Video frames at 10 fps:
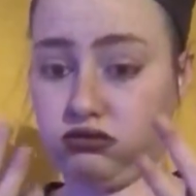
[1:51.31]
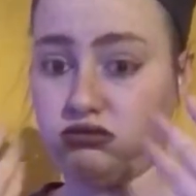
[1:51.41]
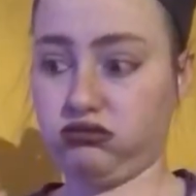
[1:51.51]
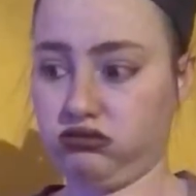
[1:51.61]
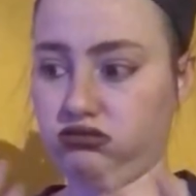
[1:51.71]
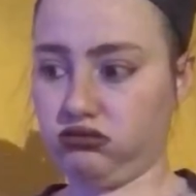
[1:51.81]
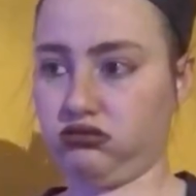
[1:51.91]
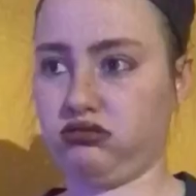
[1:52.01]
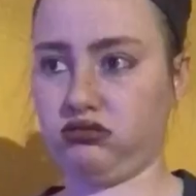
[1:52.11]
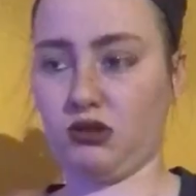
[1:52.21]
I've always
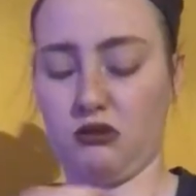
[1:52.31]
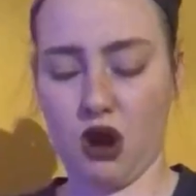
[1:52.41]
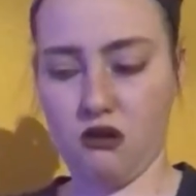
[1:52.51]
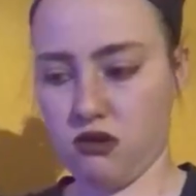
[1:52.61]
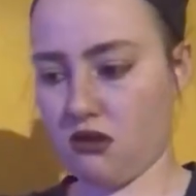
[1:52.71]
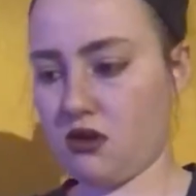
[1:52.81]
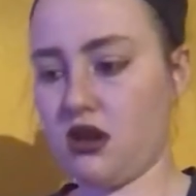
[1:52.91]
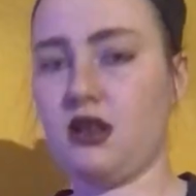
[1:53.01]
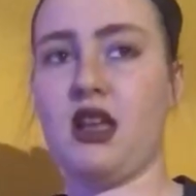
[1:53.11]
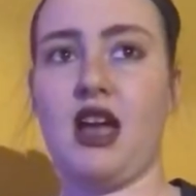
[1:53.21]
seen and thought
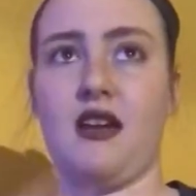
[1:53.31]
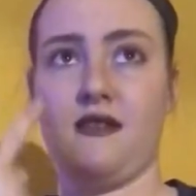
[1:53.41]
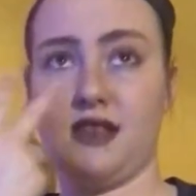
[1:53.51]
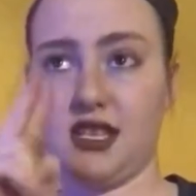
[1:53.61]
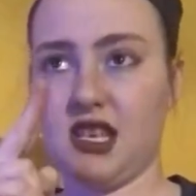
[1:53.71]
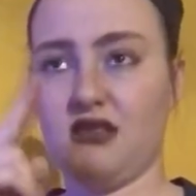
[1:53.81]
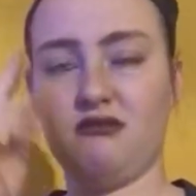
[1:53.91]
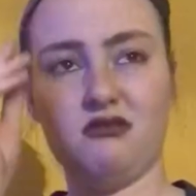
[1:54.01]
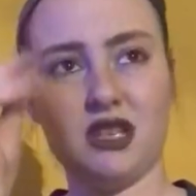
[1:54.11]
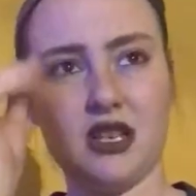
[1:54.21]
about, but I haven't really
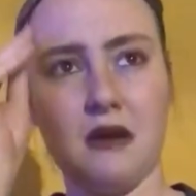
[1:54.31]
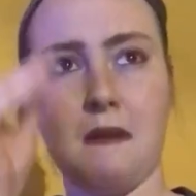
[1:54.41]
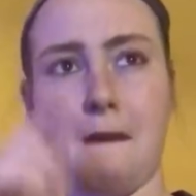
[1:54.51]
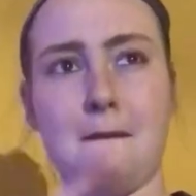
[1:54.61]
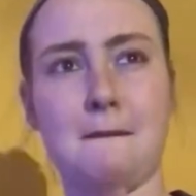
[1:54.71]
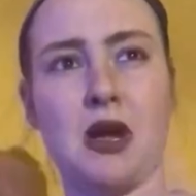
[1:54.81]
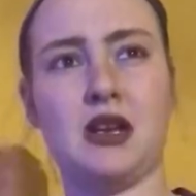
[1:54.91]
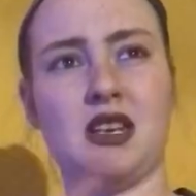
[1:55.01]
spoken up about it.